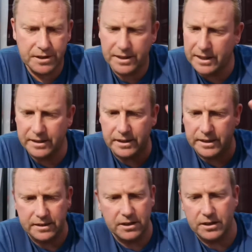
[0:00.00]
I think they'd done
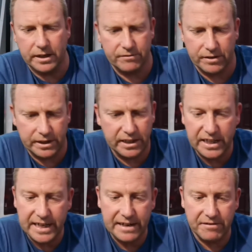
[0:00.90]
it earlier on in the
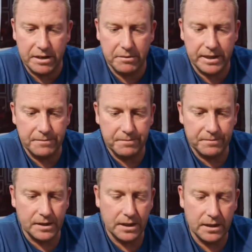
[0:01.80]
year anyway.
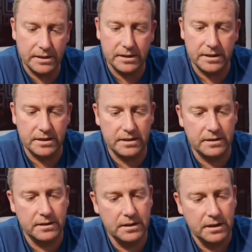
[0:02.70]
And the